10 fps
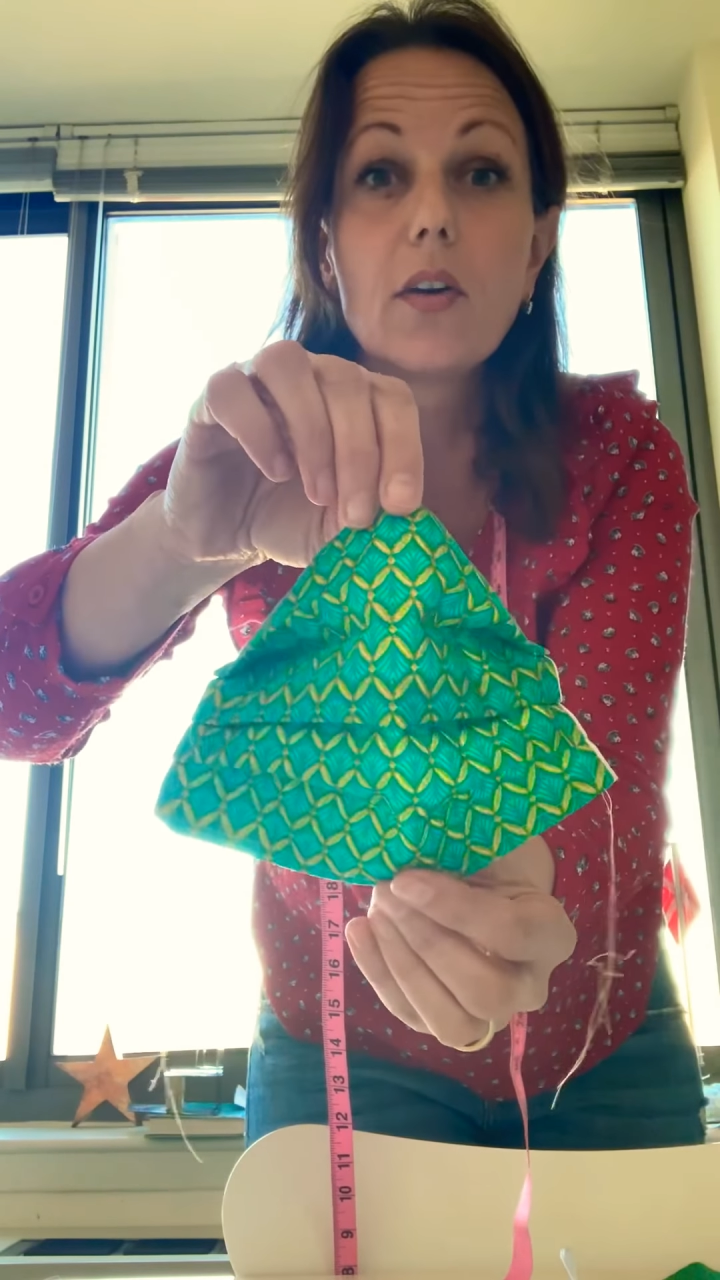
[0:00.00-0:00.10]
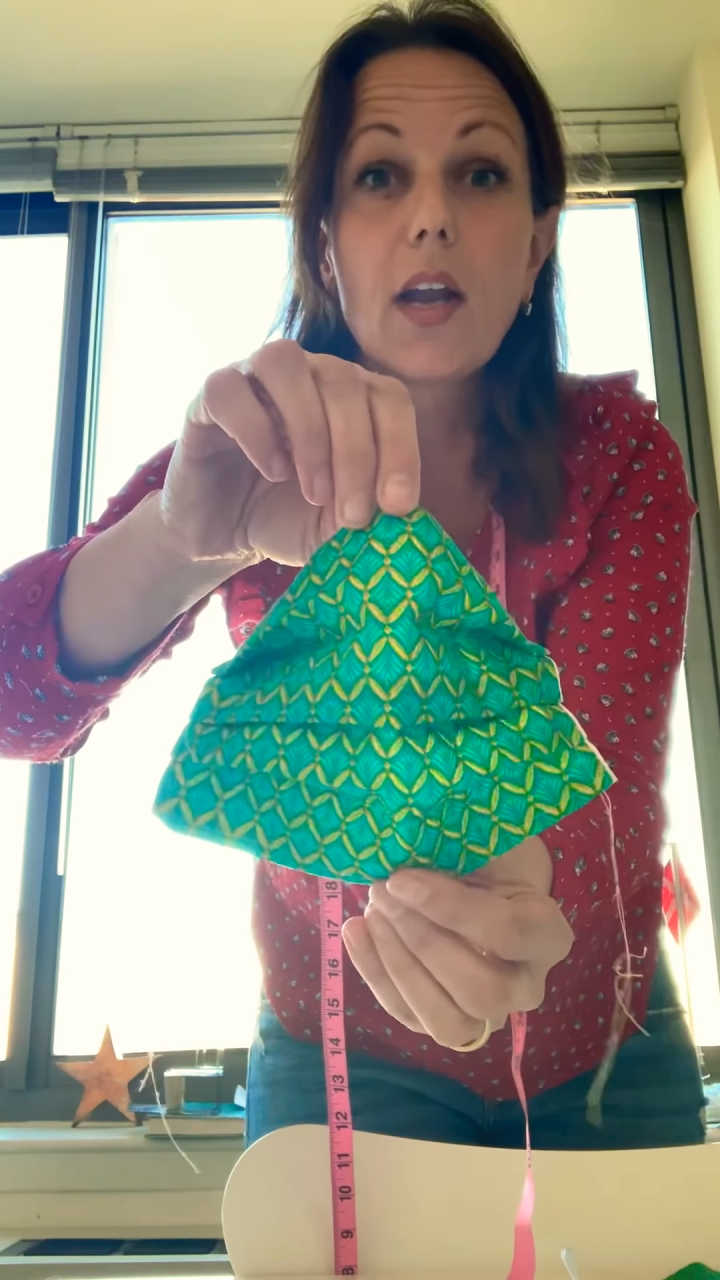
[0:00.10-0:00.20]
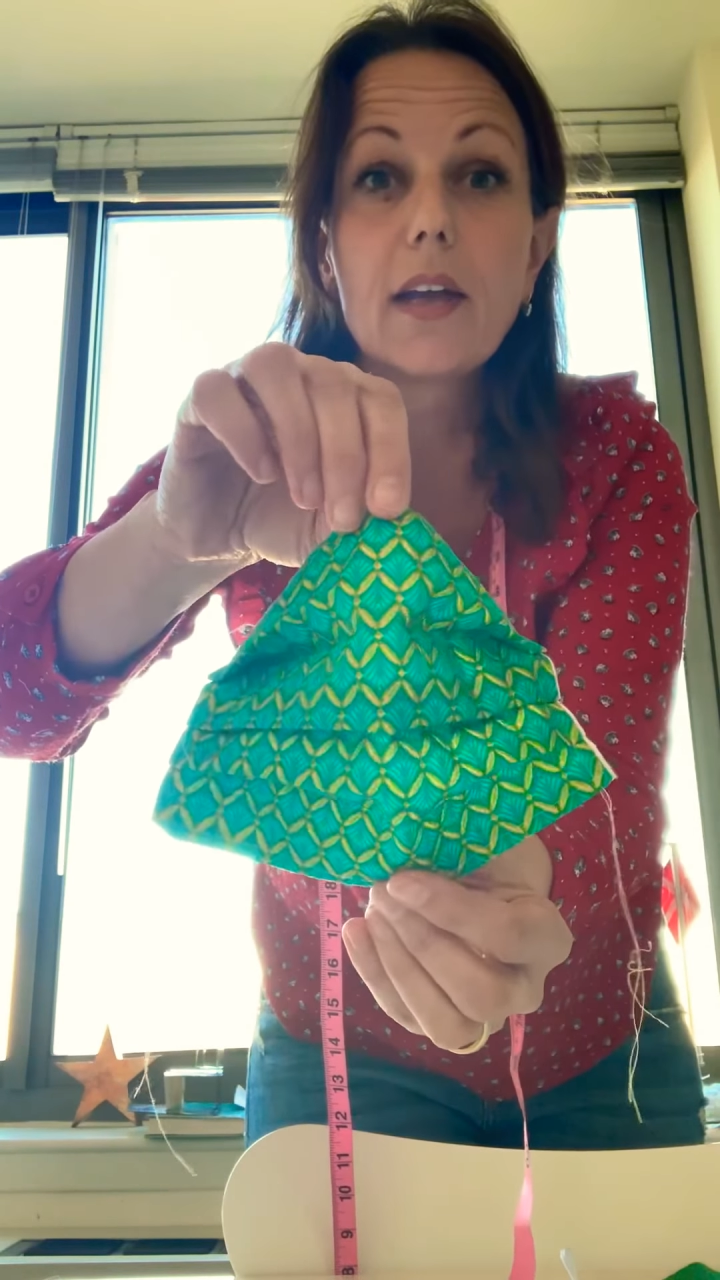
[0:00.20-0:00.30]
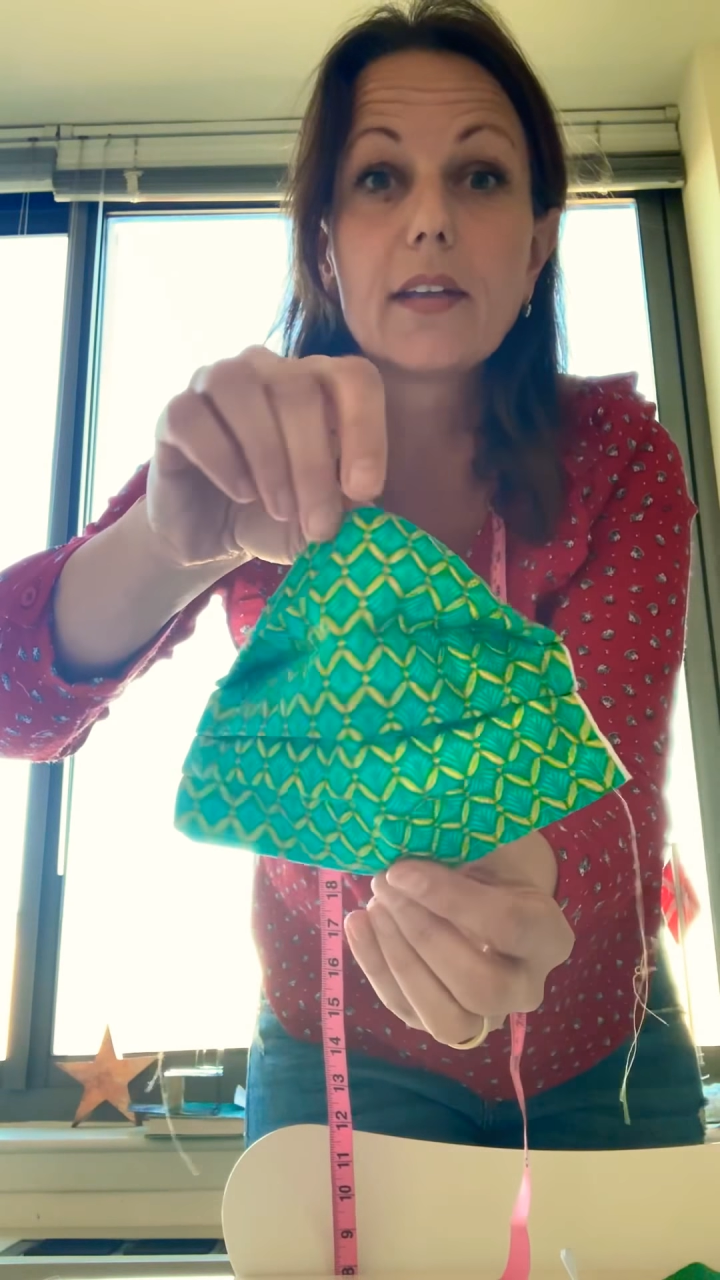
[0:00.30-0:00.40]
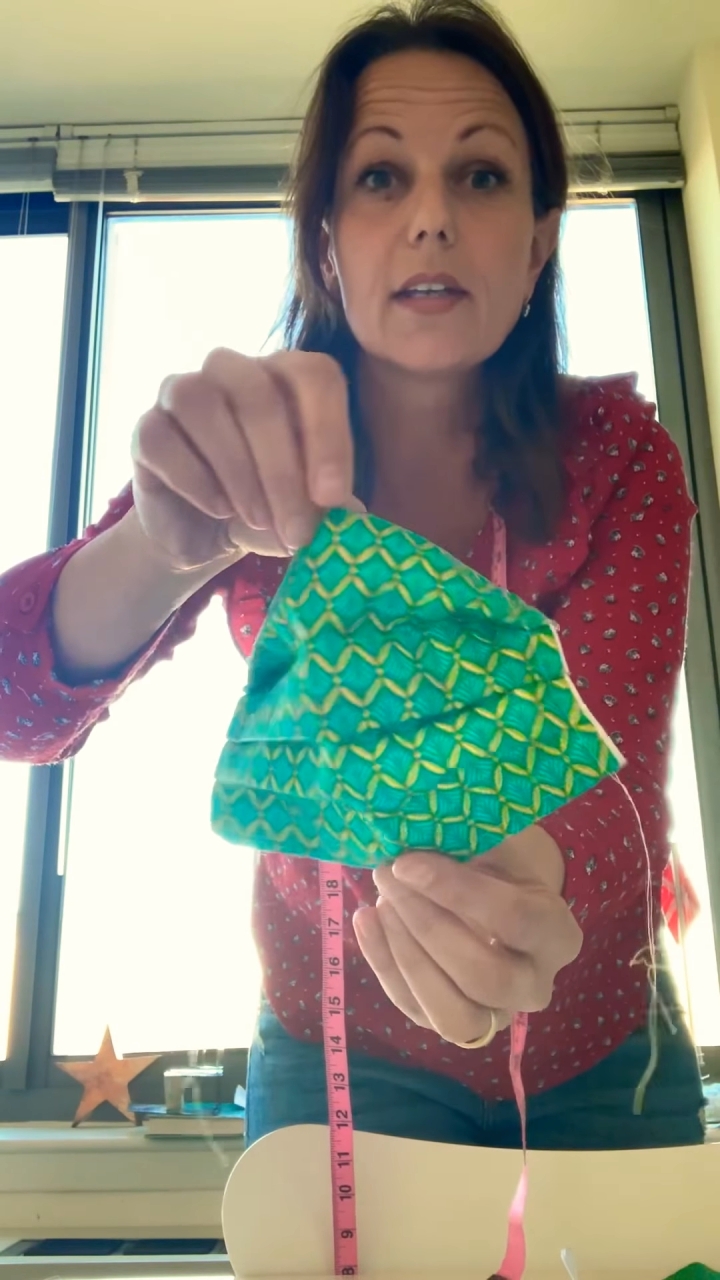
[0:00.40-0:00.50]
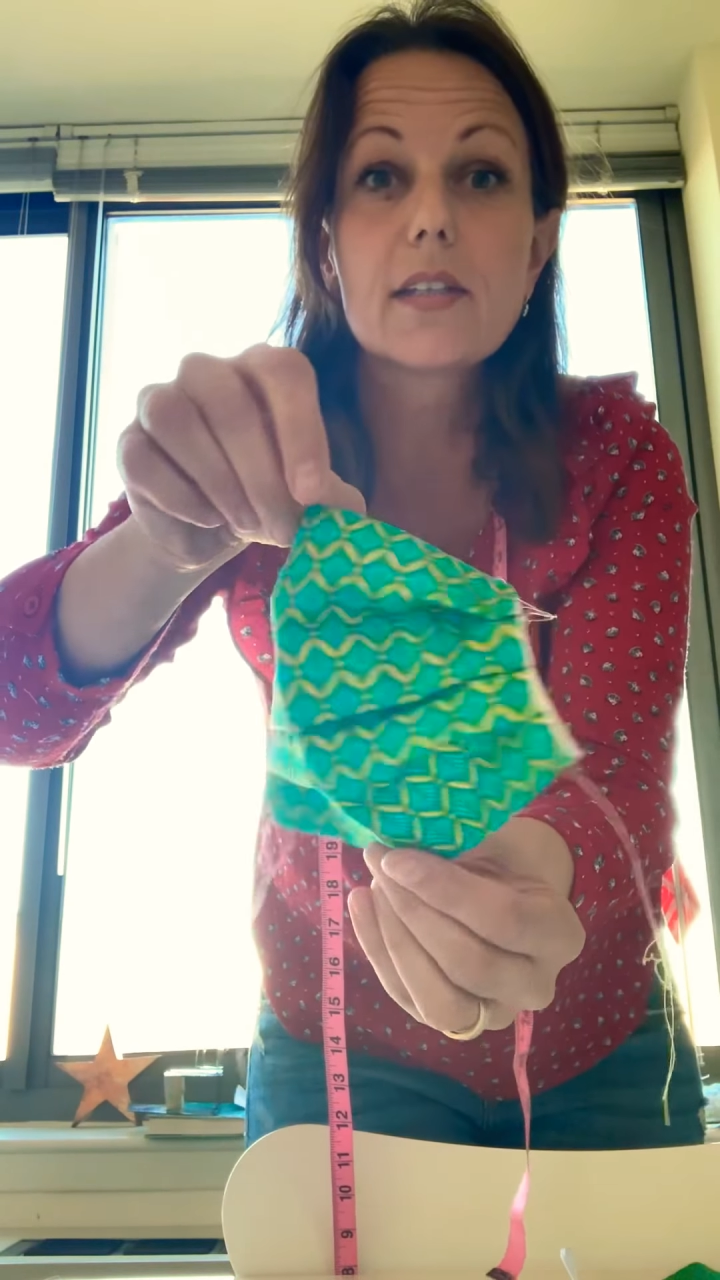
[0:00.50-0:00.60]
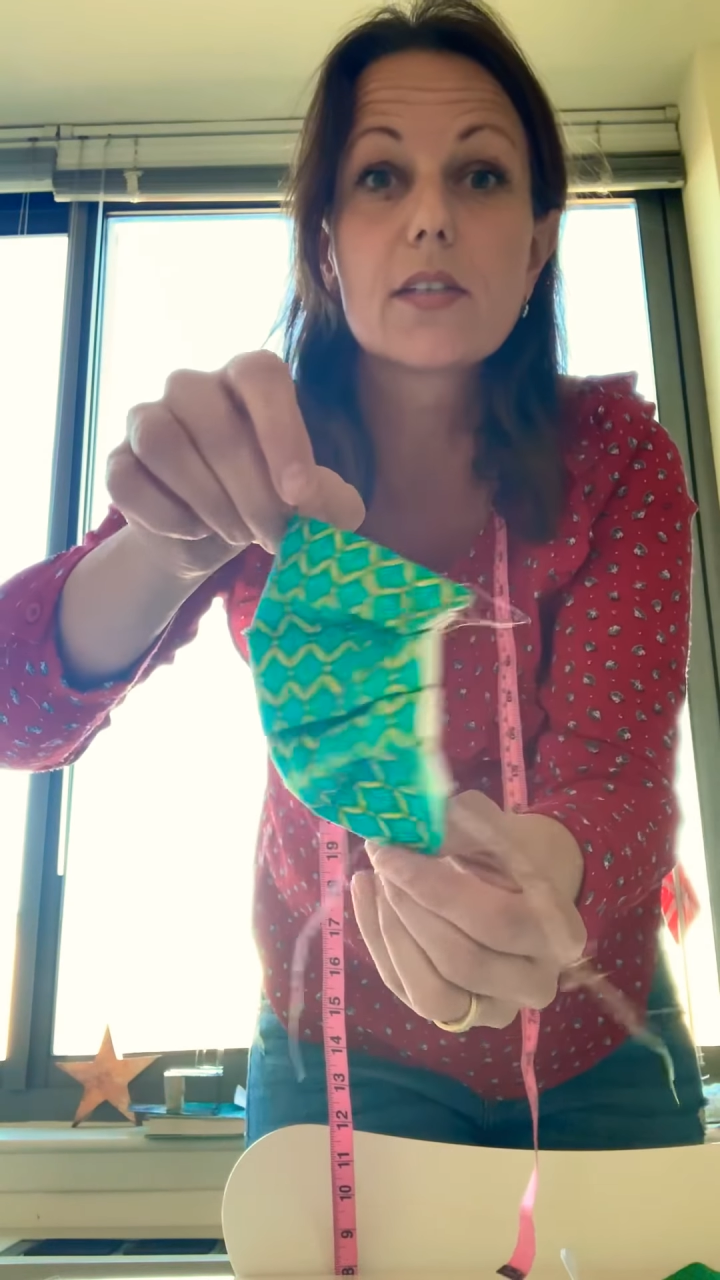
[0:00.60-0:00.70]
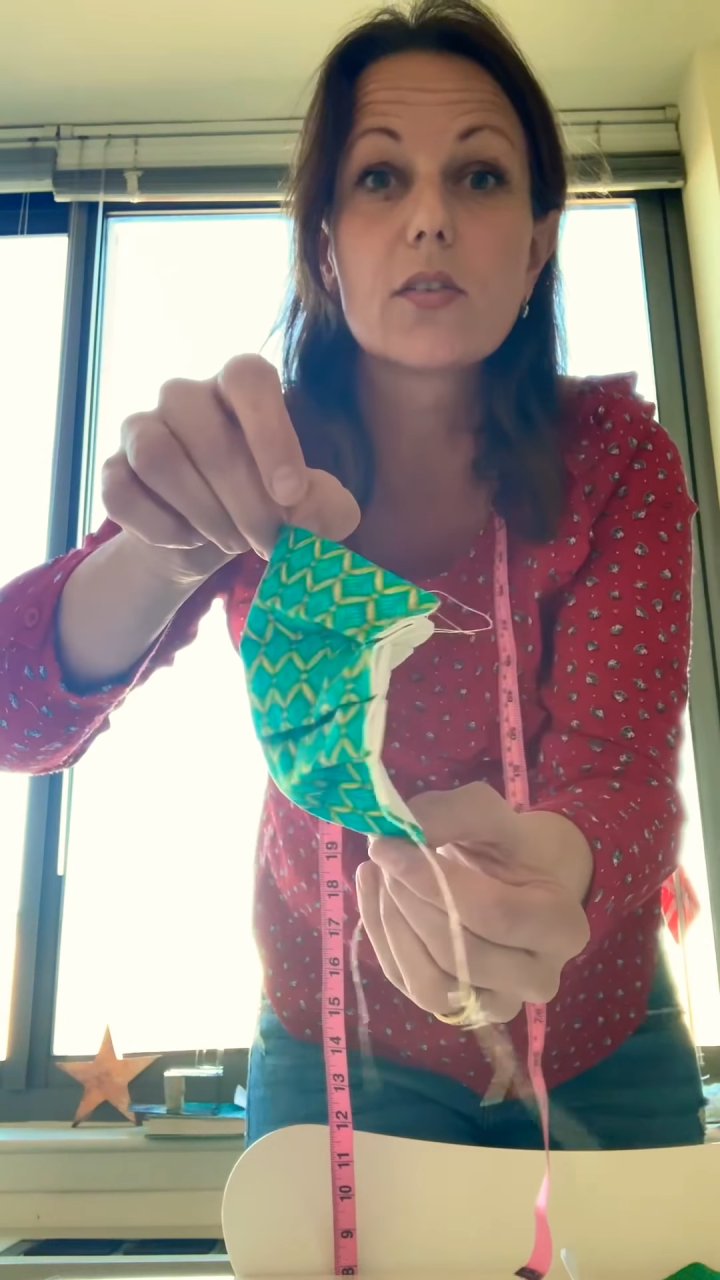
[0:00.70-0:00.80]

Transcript: like this,